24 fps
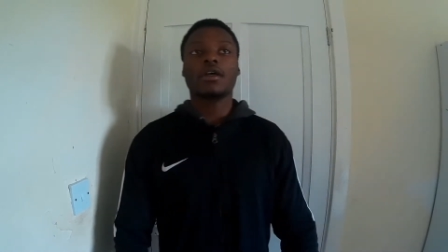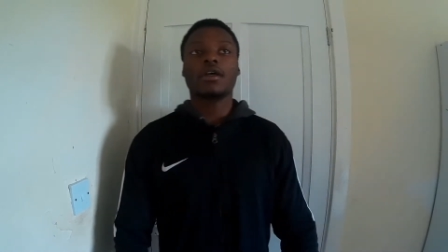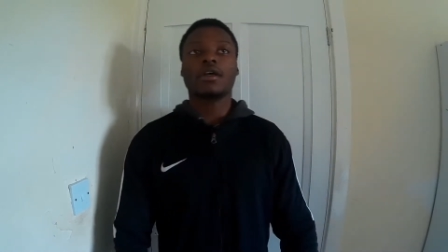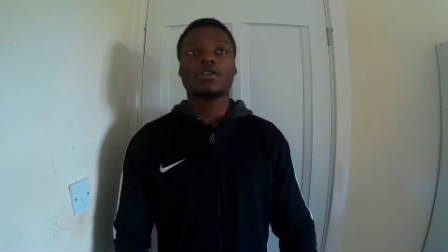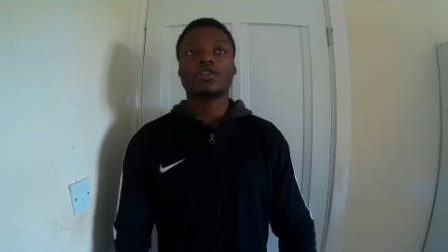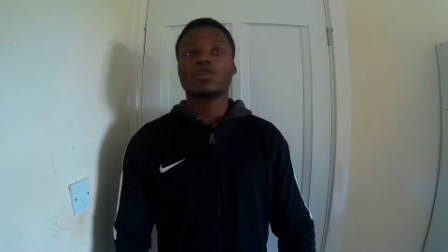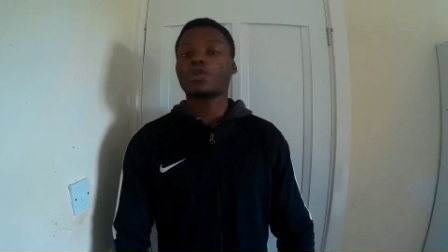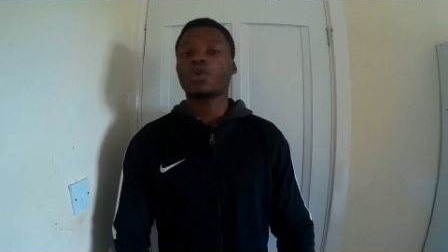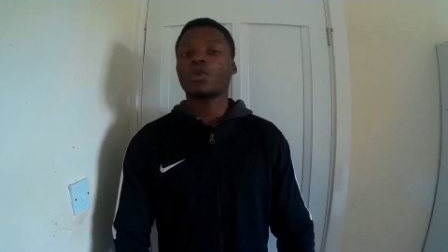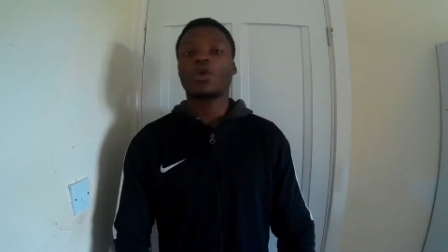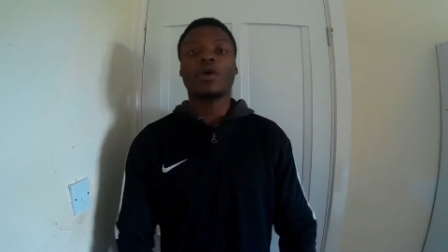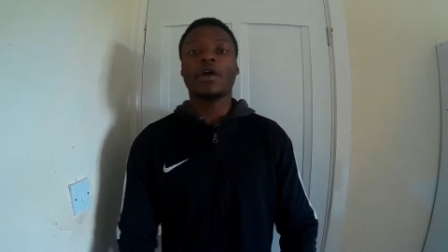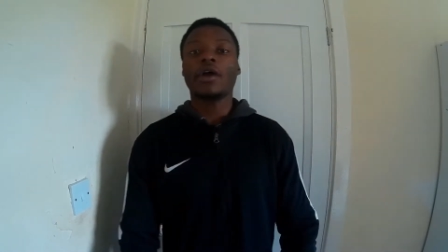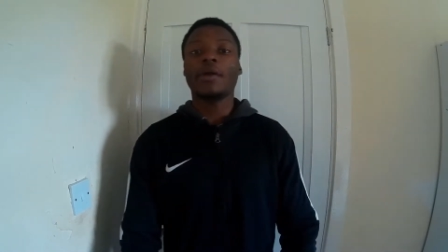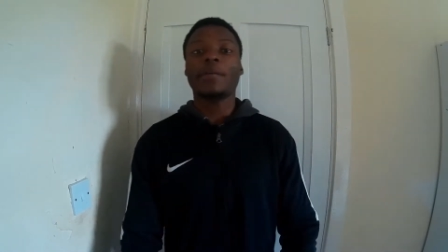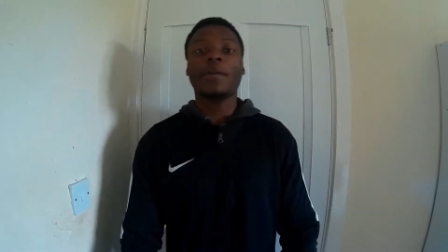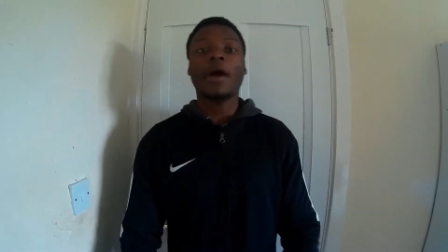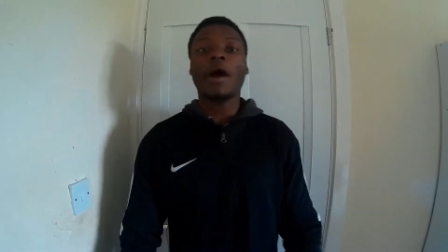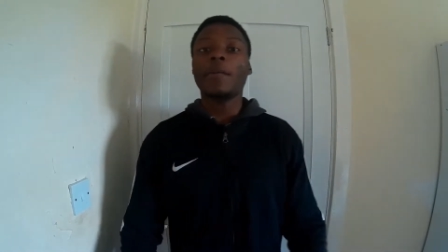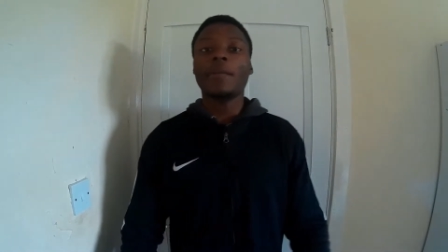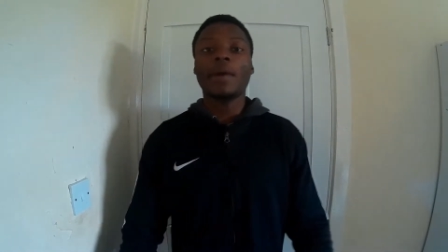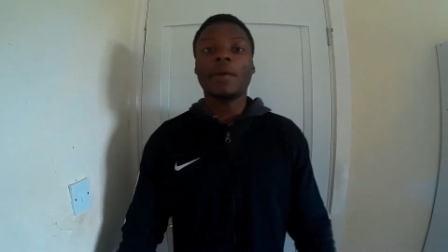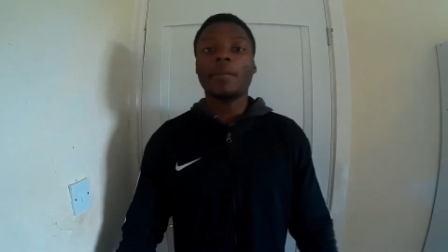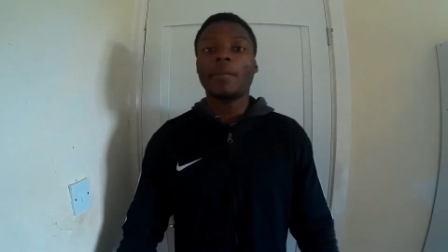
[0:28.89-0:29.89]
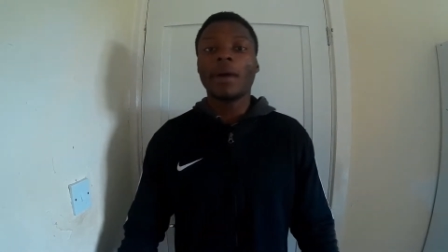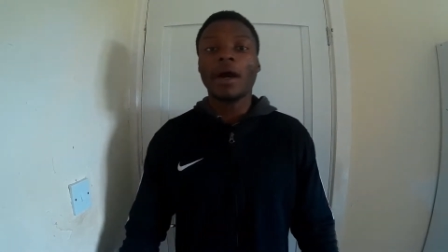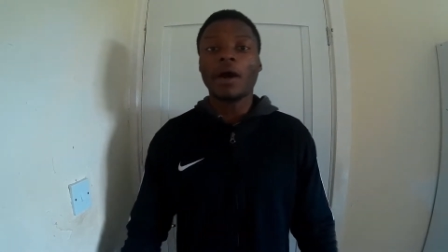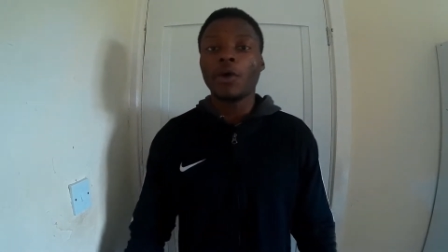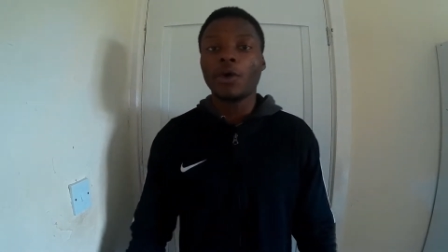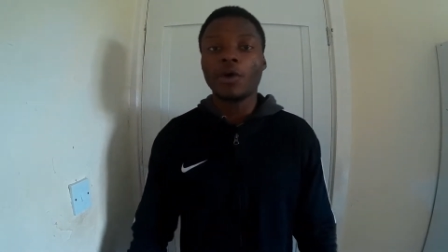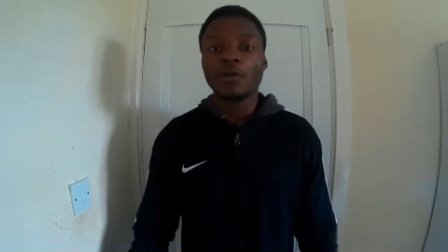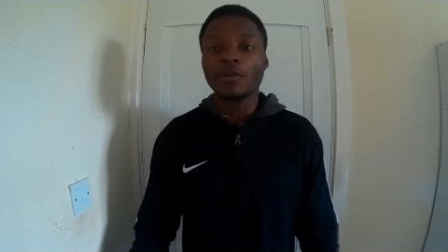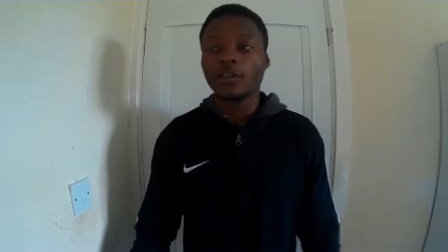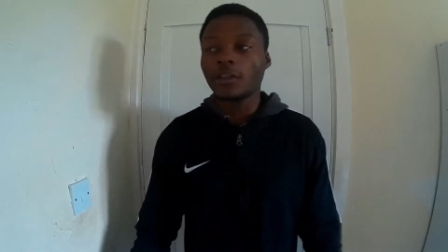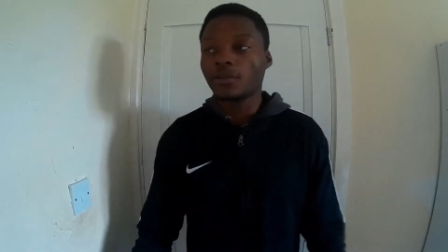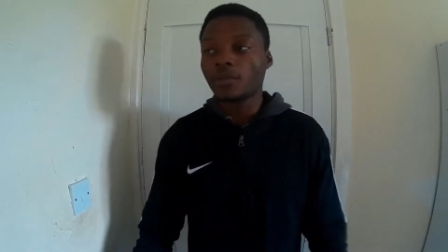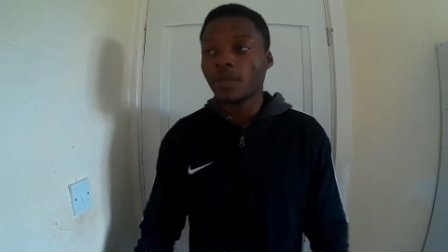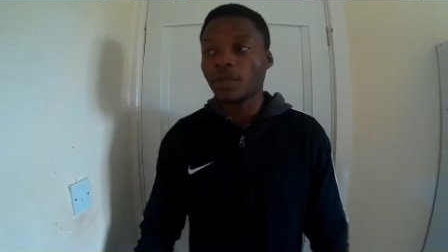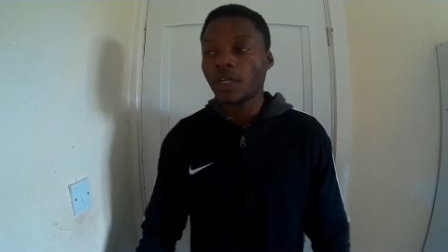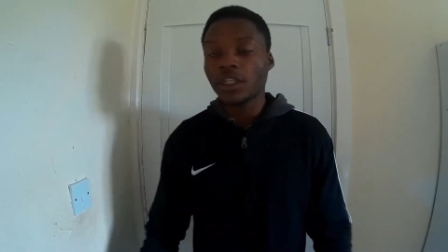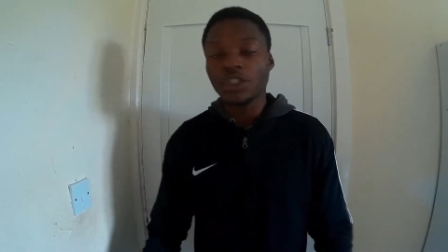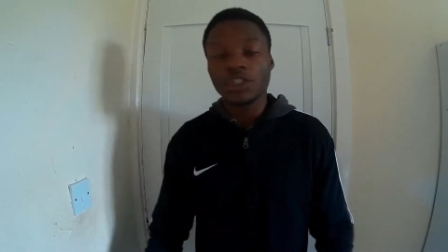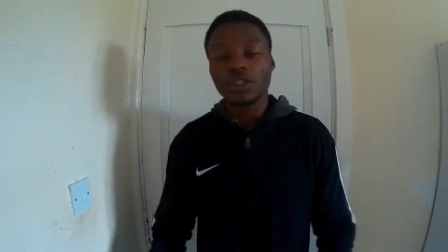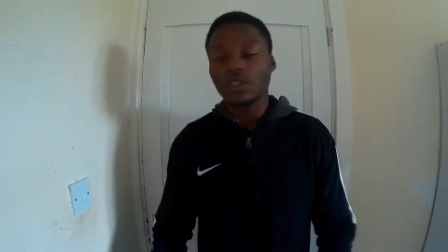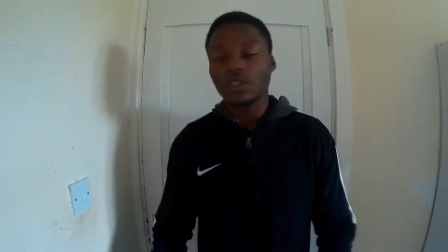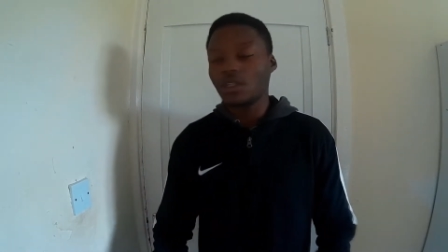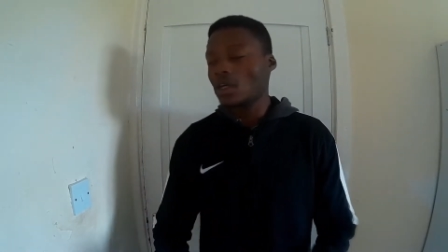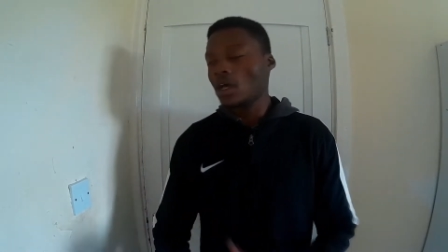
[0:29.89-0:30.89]
story about my battle with
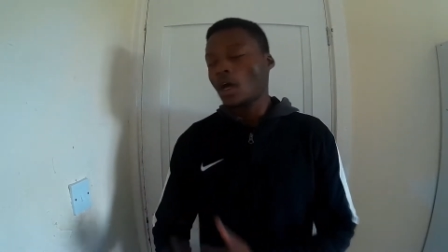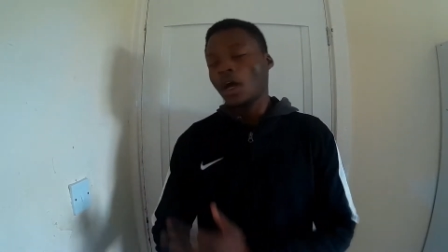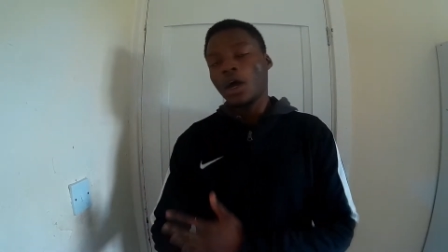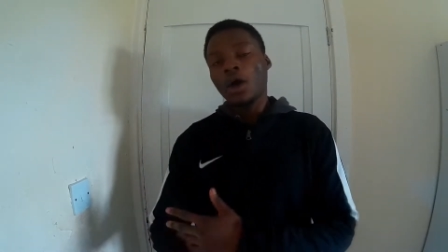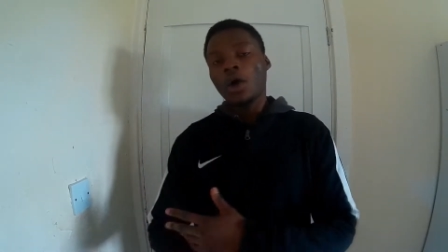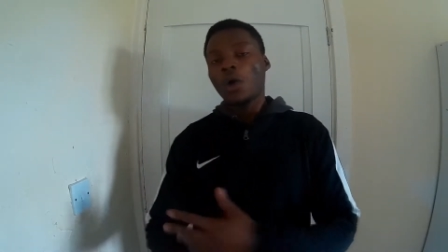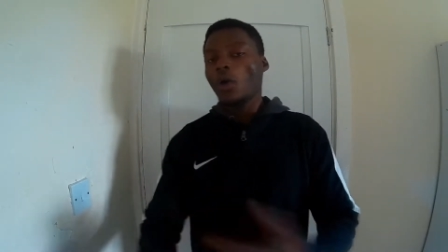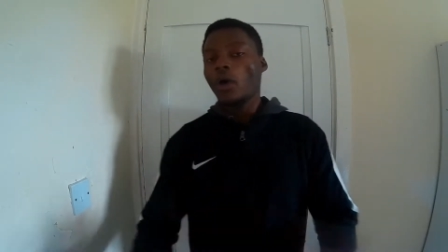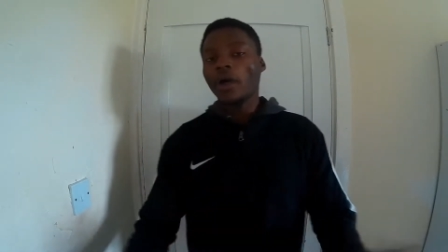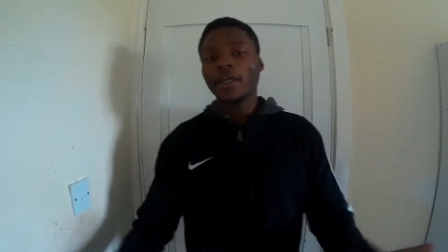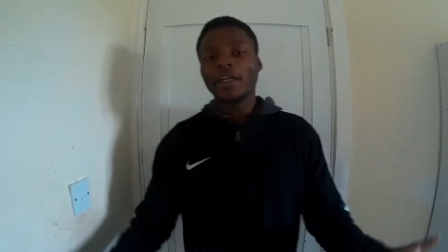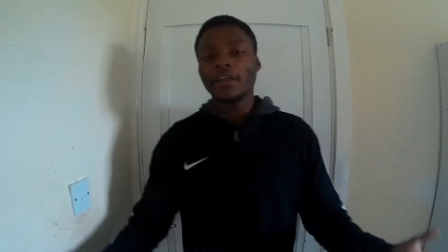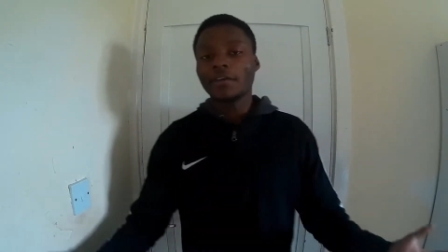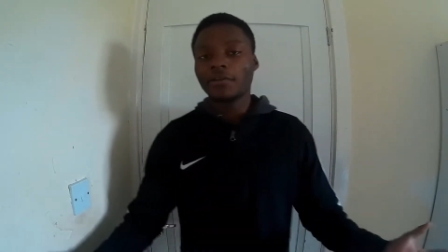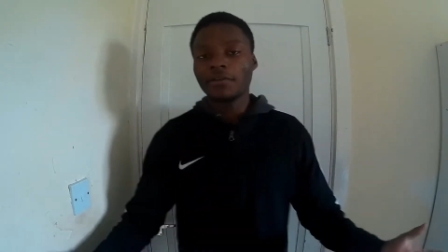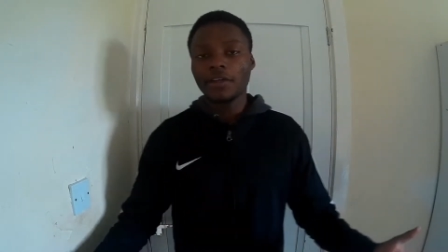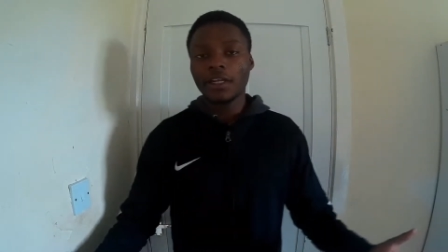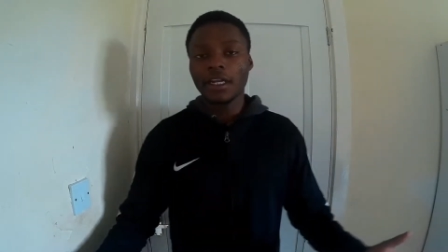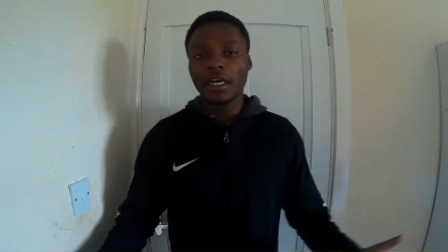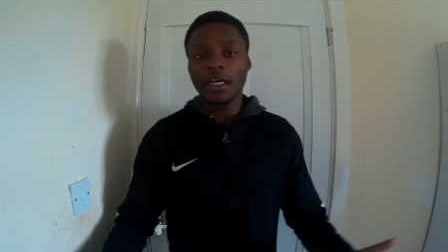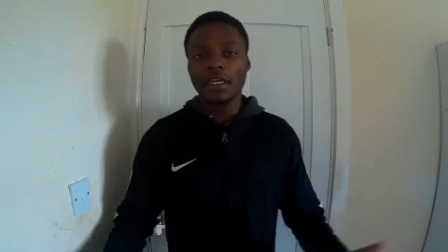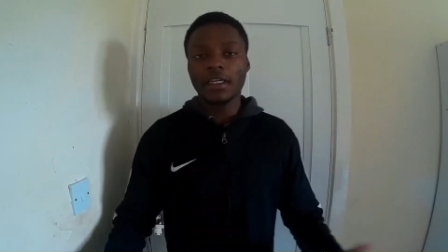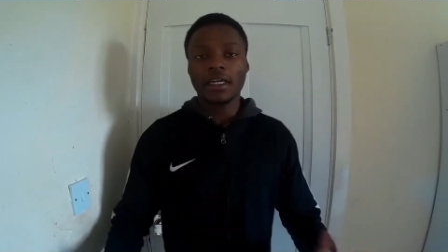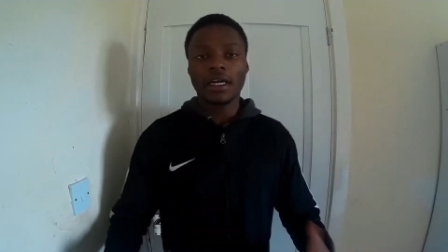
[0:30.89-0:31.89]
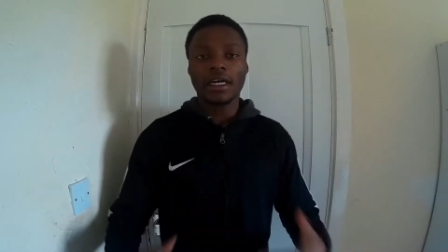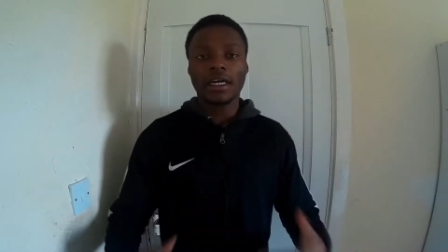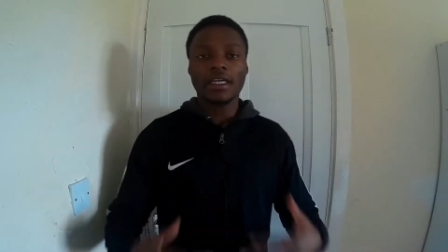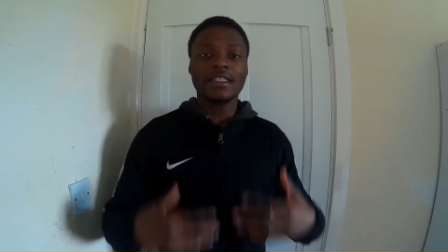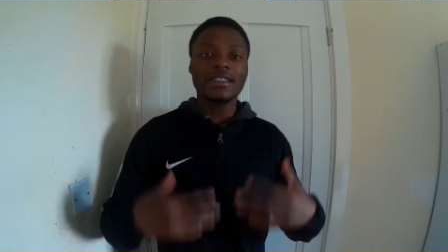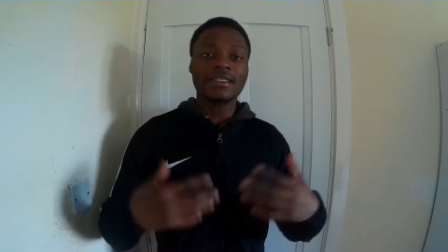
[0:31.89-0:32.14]
depression or anything like that.